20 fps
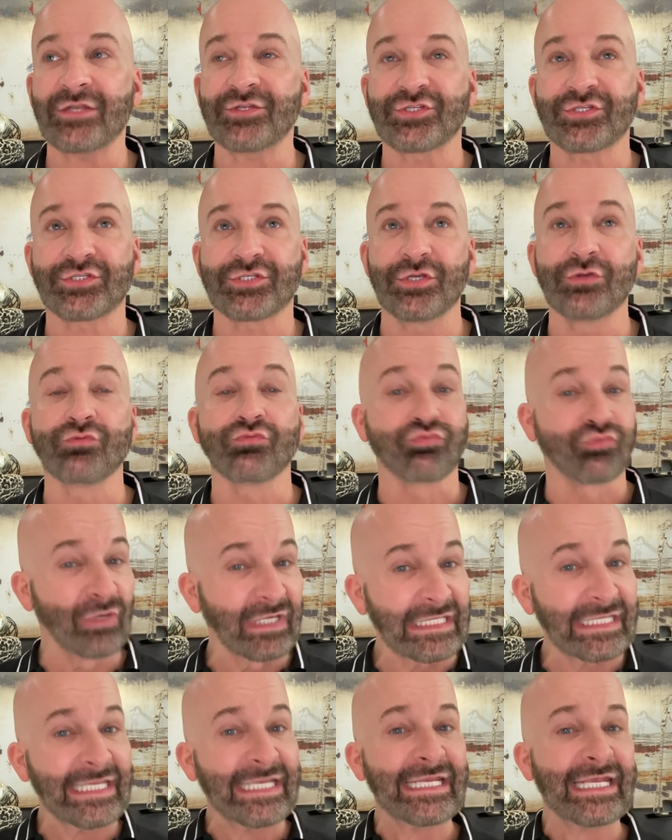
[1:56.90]
to
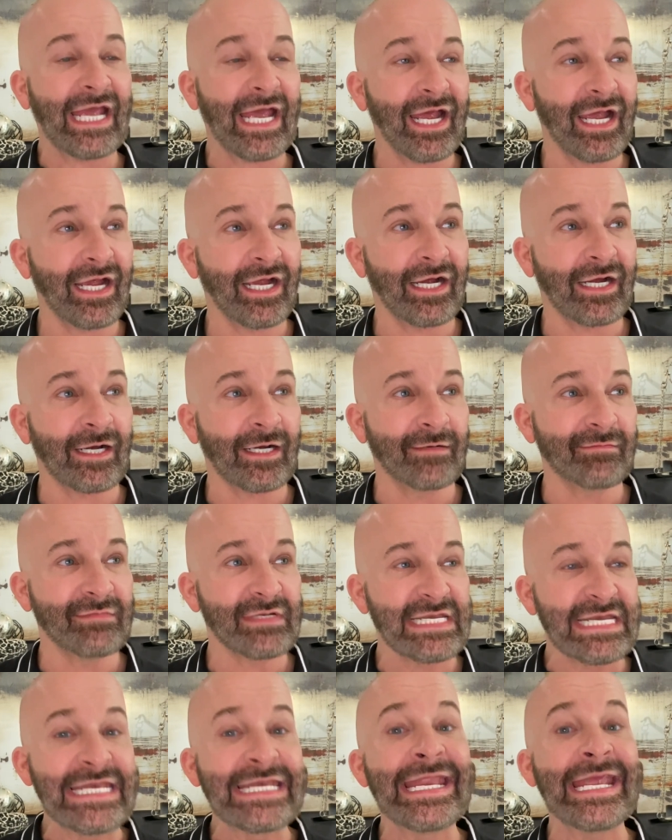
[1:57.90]
really
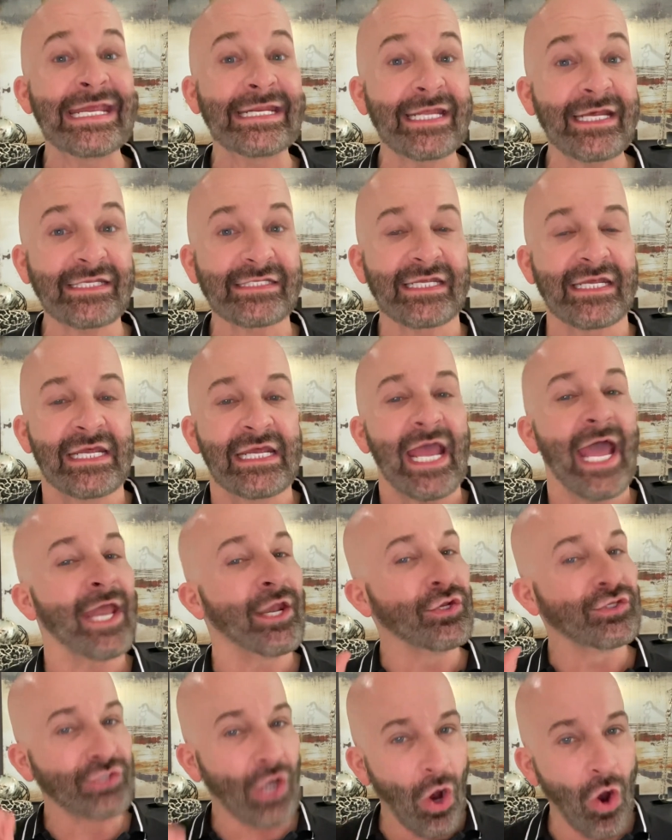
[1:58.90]
need it and
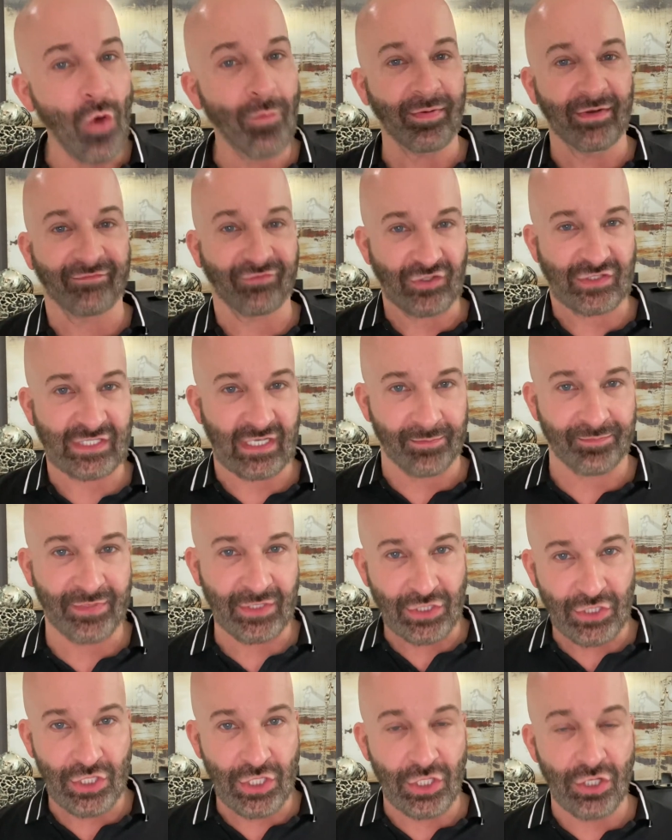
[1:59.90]
who's open for
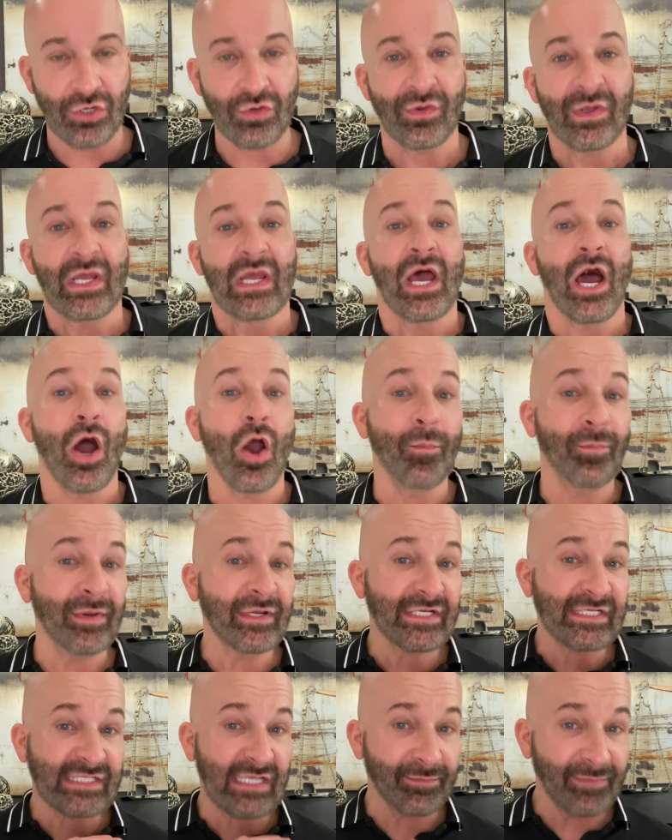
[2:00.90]
something new, open
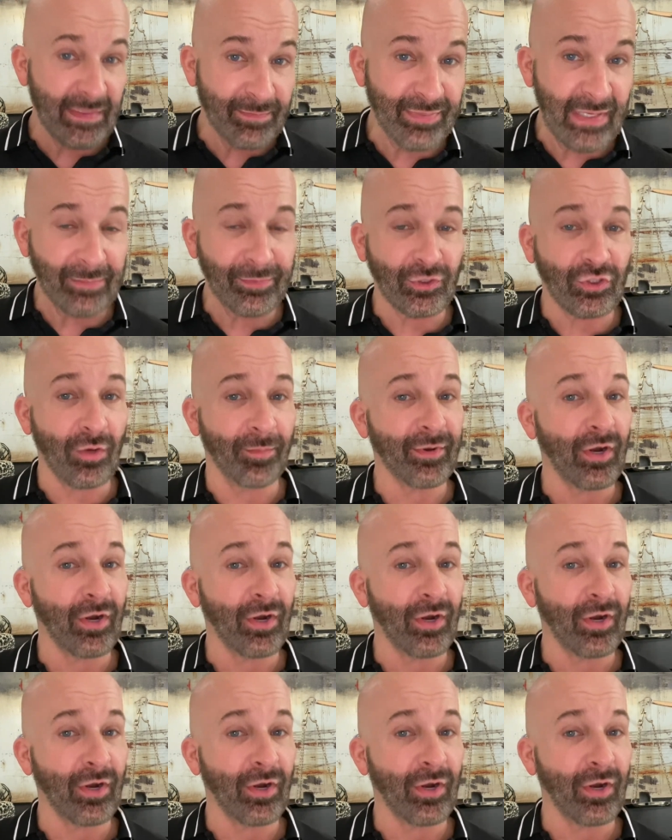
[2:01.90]
to something biblical, but